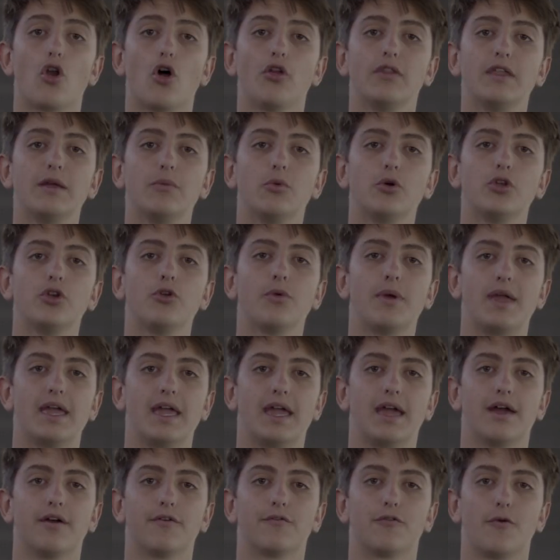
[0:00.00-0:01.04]
only will you
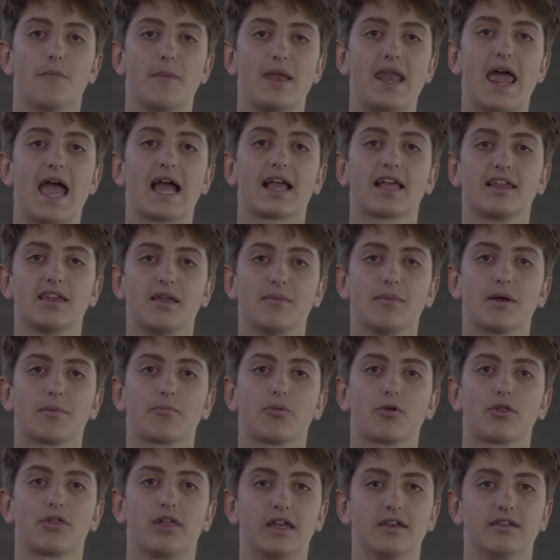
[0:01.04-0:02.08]
hear from an academic
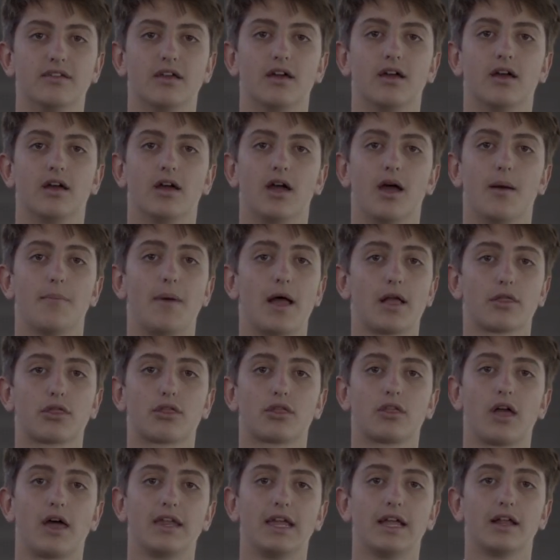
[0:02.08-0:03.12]
presenter about
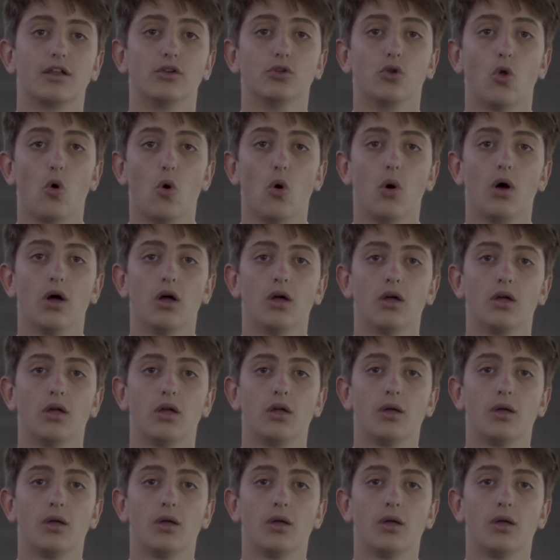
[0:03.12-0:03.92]
studying law,